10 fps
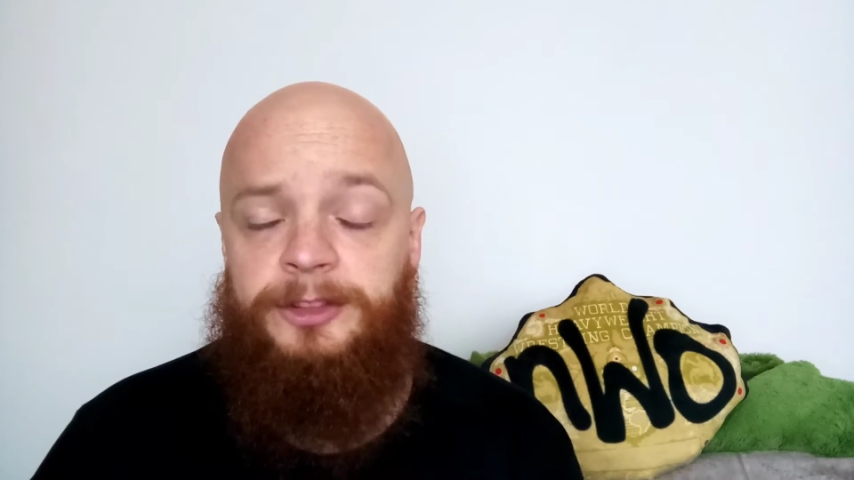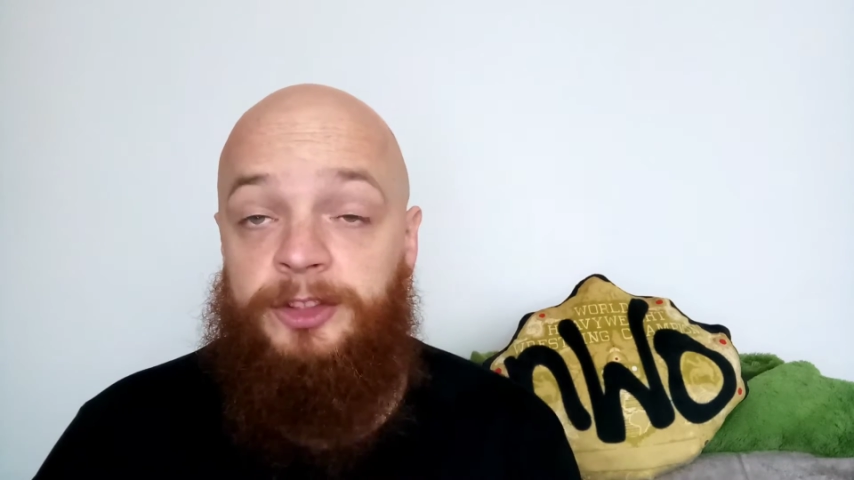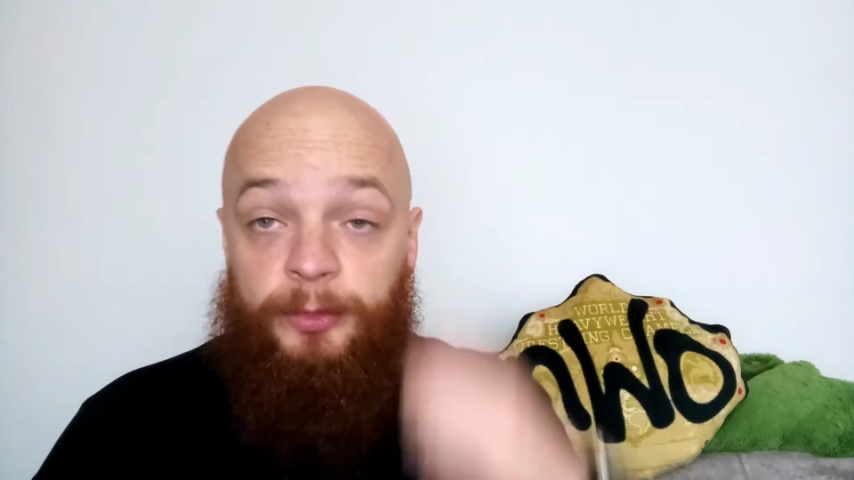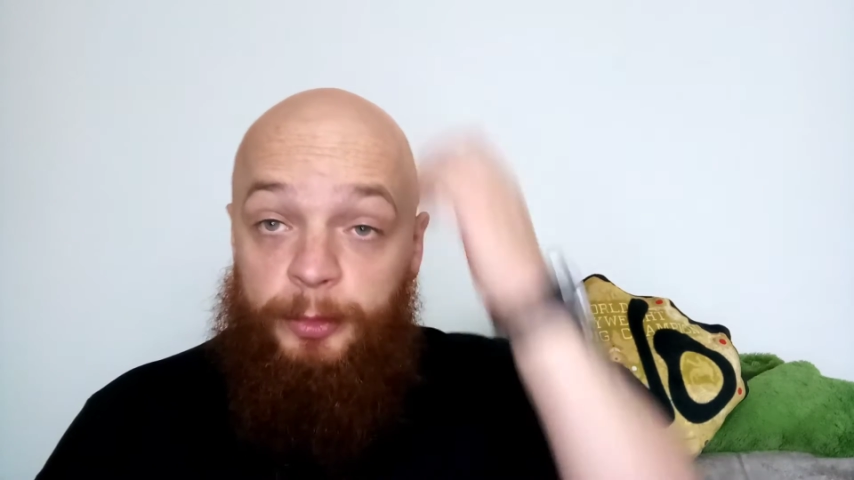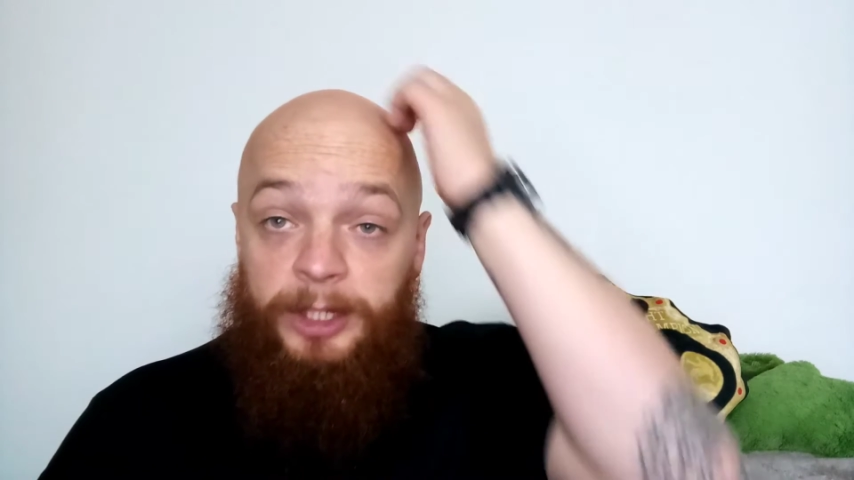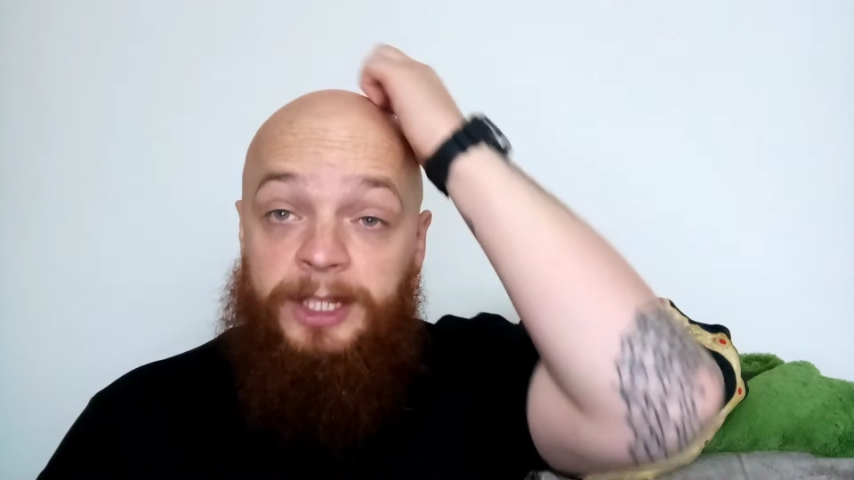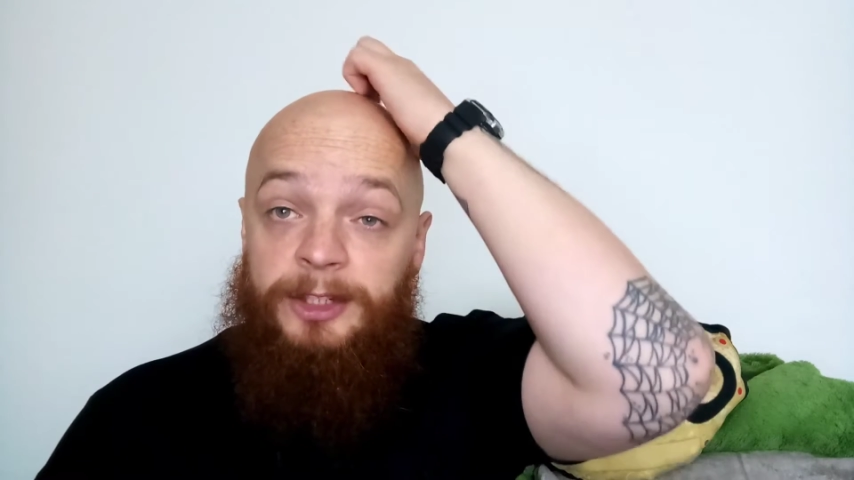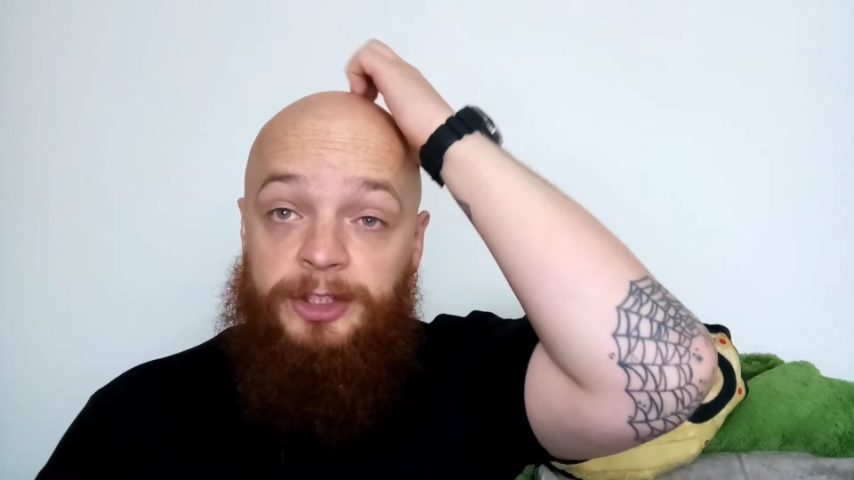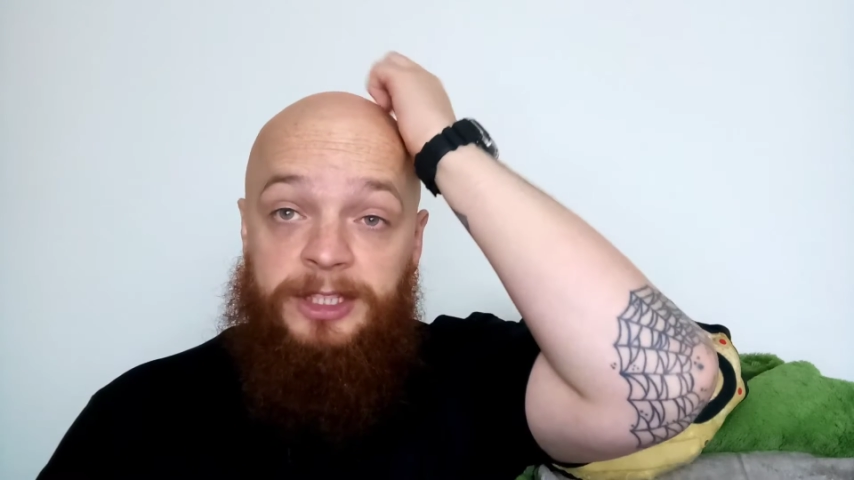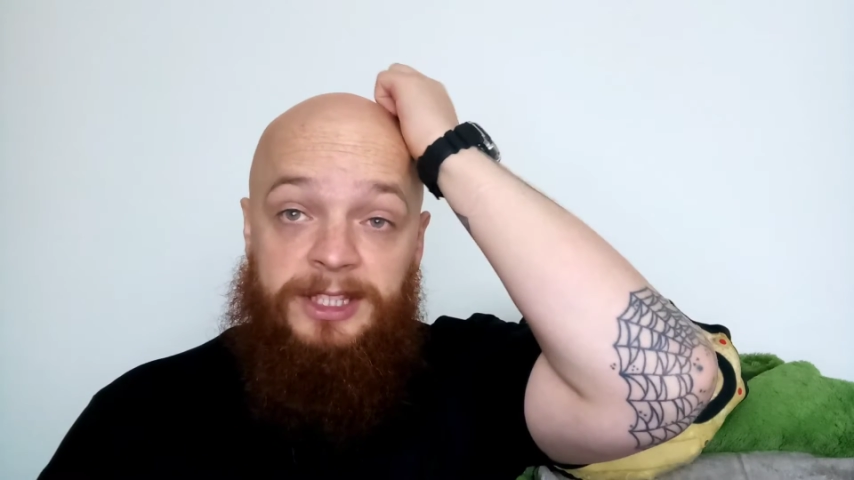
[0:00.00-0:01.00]
Really
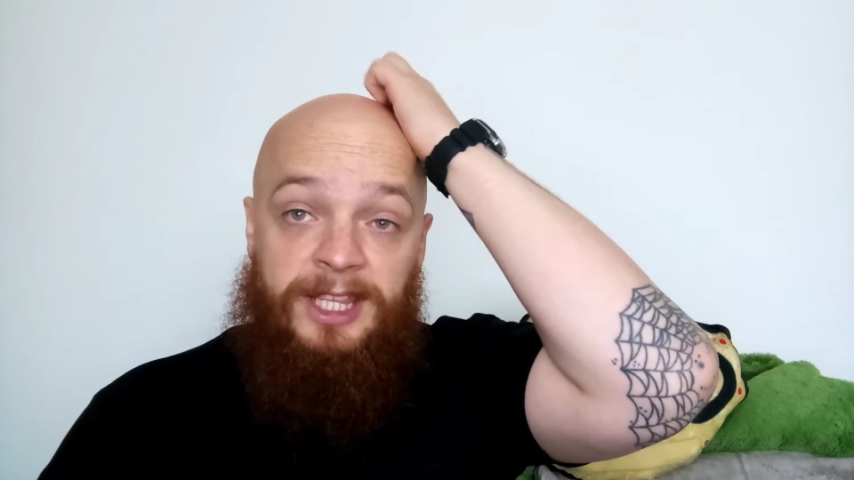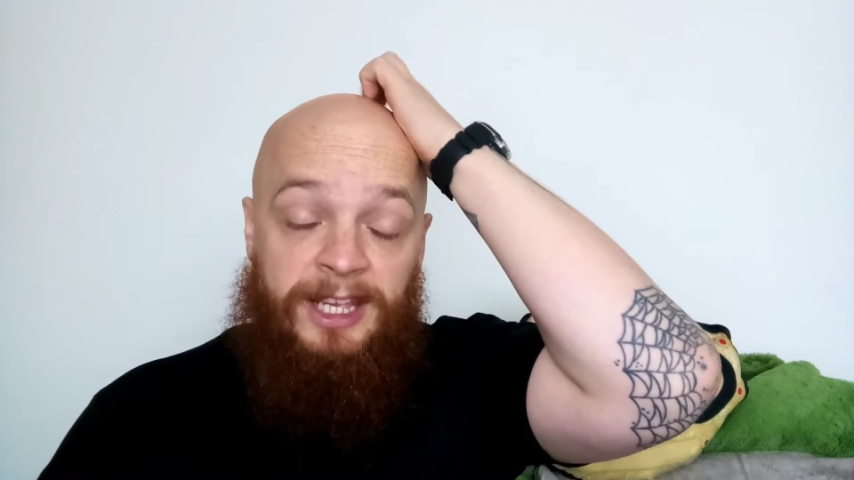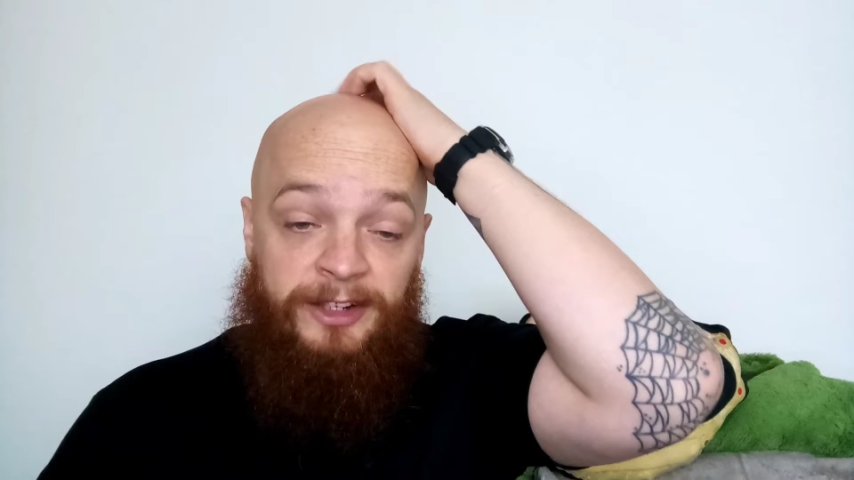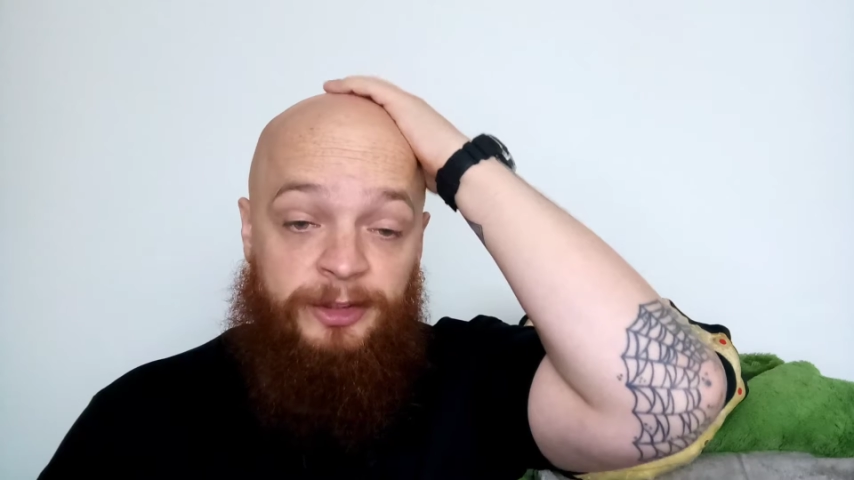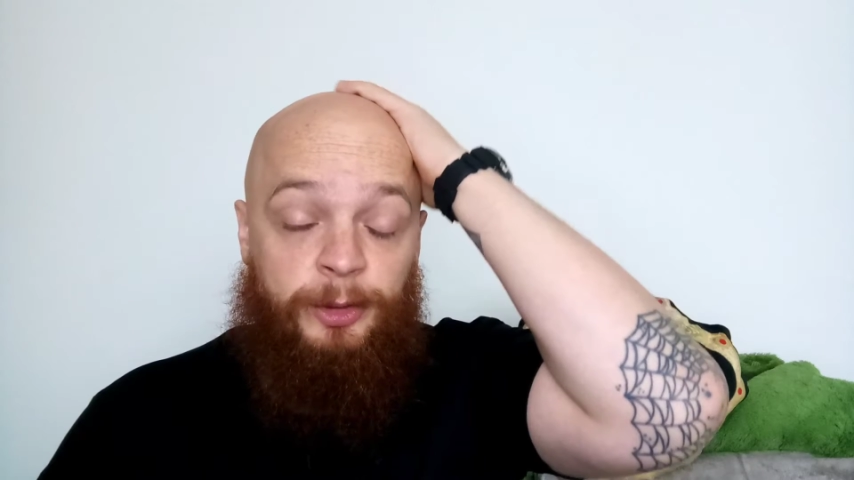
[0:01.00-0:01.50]
just there